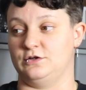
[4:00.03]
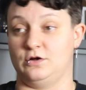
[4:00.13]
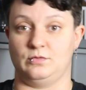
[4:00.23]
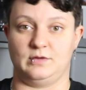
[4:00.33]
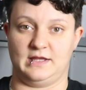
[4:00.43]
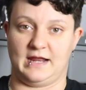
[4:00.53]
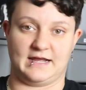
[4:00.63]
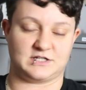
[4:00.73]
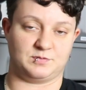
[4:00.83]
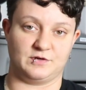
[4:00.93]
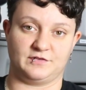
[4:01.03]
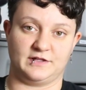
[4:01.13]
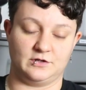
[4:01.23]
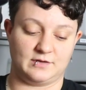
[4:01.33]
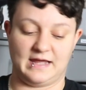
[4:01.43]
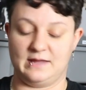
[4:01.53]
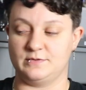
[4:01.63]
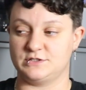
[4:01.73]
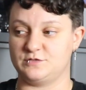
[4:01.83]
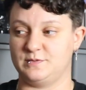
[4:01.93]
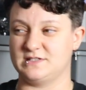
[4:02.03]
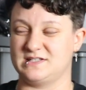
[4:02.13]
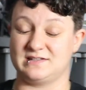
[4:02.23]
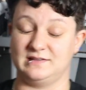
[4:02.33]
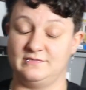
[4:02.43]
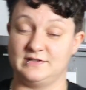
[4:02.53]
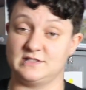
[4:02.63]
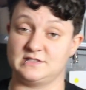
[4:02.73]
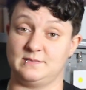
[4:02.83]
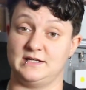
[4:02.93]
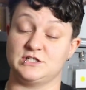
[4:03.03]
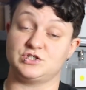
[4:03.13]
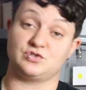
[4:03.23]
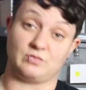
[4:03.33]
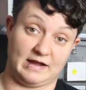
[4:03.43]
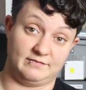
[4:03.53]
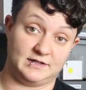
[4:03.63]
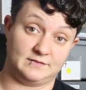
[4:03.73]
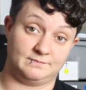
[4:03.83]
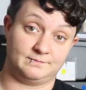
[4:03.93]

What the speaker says: you know, it acts perfectly okay, but just because it's living doesn't mean it's thriving.